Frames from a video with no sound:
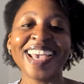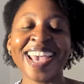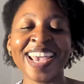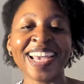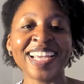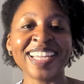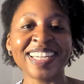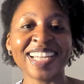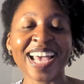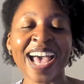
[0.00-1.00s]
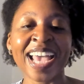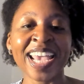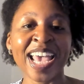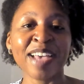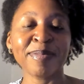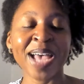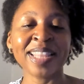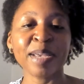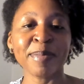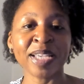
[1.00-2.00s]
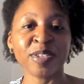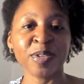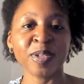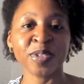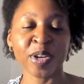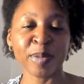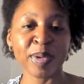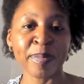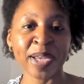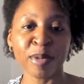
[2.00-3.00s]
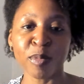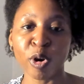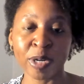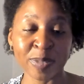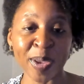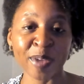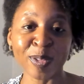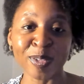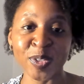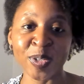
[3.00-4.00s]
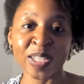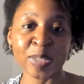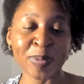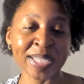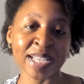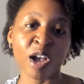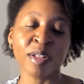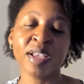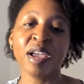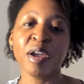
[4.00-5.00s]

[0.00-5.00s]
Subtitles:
And I think my students are going to be better, more respectful students, because I'll